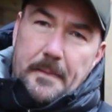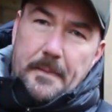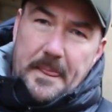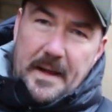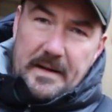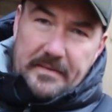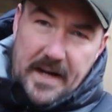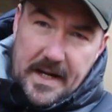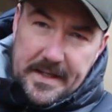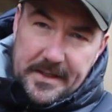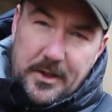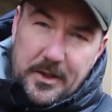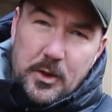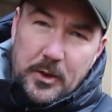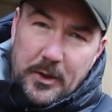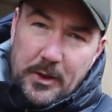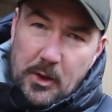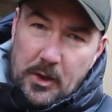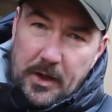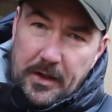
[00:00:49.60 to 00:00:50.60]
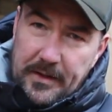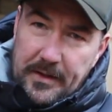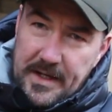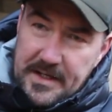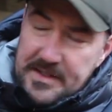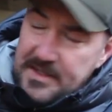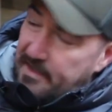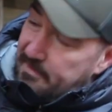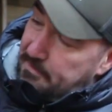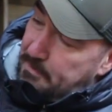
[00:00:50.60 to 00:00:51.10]
I've had a good look at
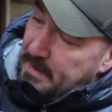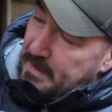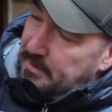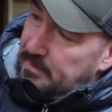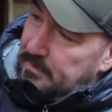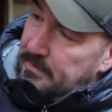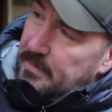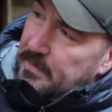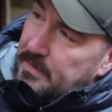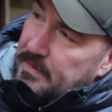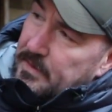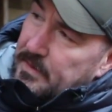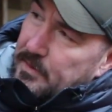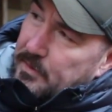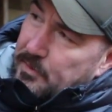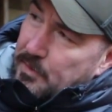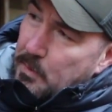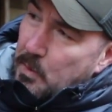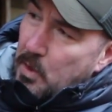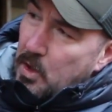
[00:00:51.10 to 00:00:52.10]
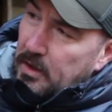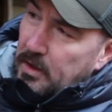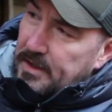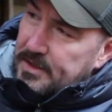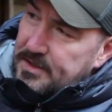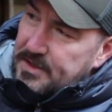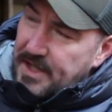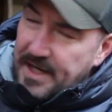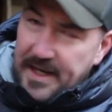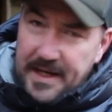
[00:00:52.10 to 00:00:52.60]
this. I've been through all the
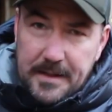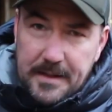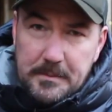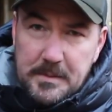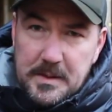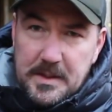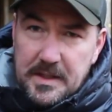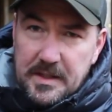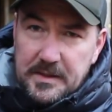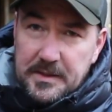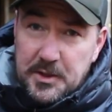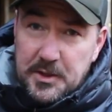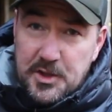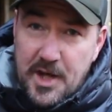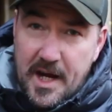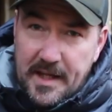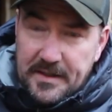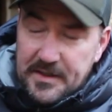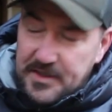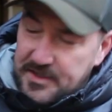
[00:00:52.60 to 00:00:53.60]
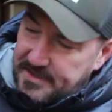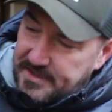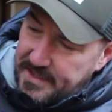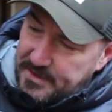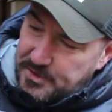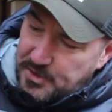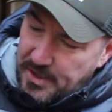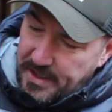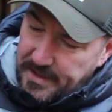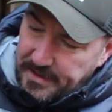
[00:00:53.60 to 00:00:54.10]
seams to check the
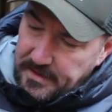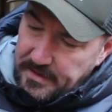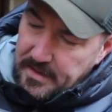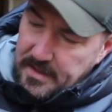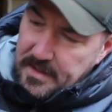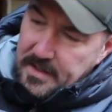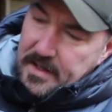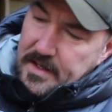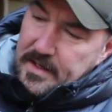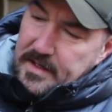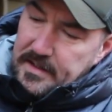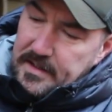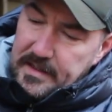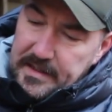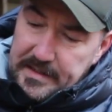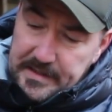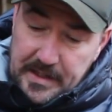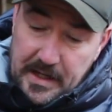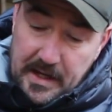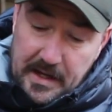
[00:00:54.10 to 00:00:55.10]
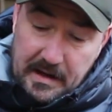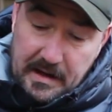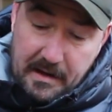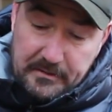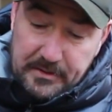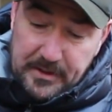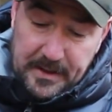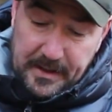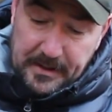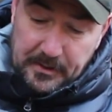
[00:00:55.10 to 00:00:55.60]
stitching, and
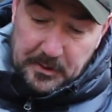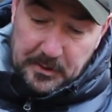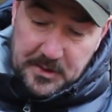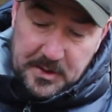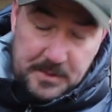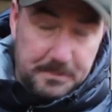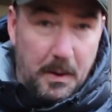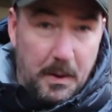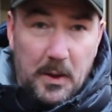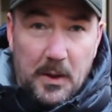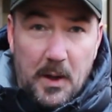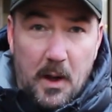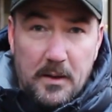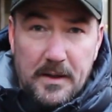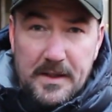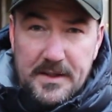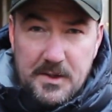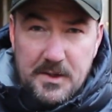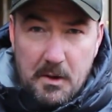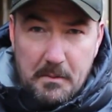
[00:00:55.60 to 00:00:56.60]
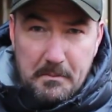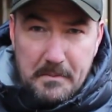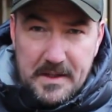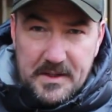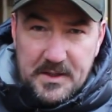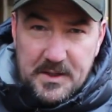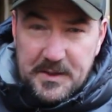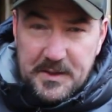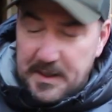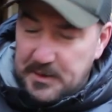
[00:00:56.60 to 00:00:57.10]
everything looks spot on. There's no
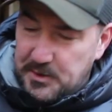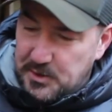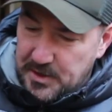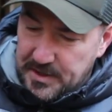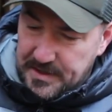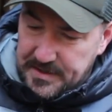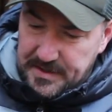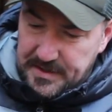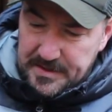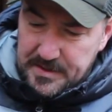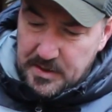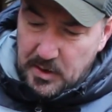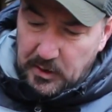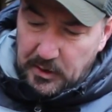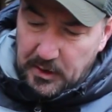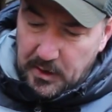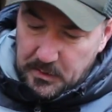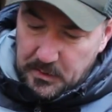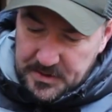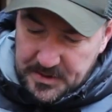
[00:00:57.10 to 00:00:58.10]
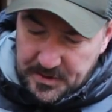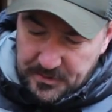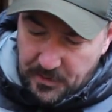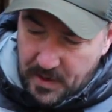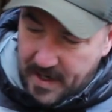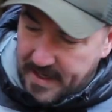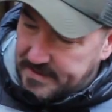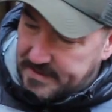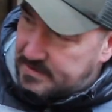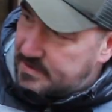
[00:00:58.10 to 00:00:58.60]
missed stitches, there's no loose
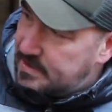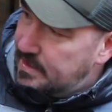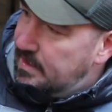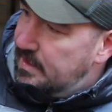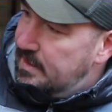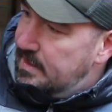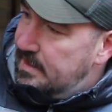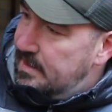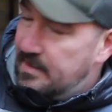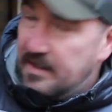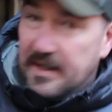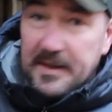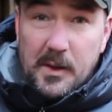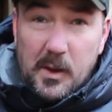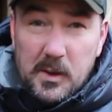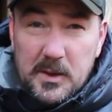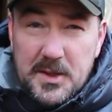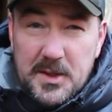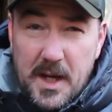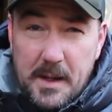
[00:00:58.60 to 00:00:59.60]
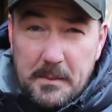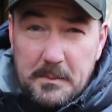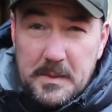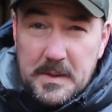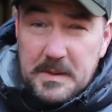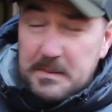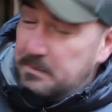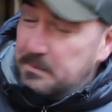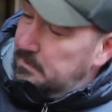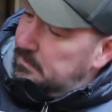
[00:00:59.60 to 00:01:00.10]
threads. It all
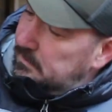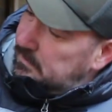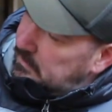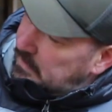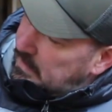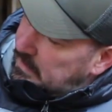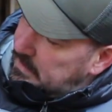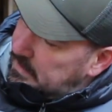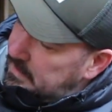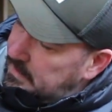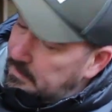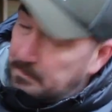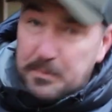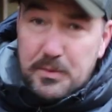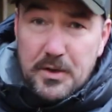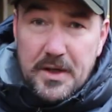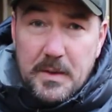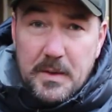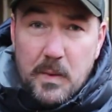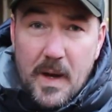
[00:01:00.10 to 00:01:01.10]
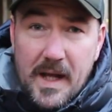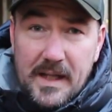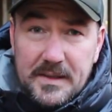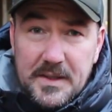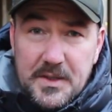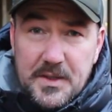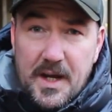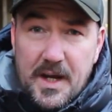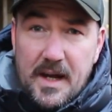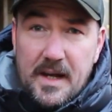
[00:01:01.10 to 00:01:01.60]
seems pretty well
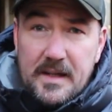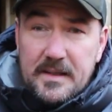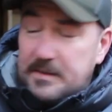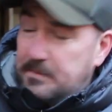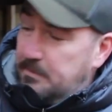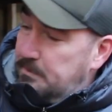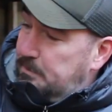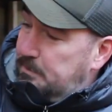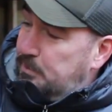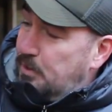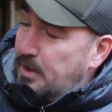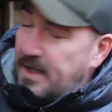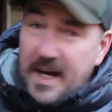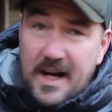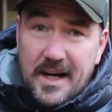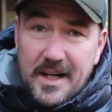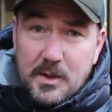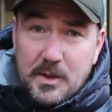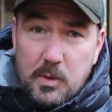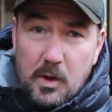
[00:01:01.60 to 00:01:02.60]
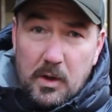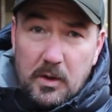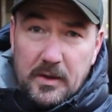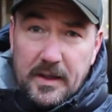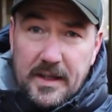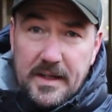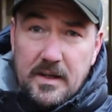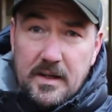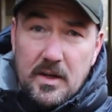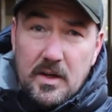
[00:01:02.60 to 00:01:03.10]
designed, pretty high
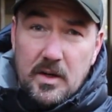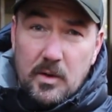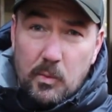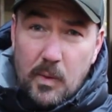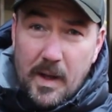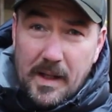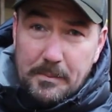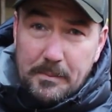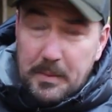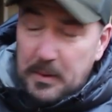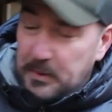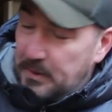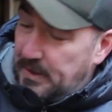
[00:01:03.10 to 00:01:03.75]
quality, well put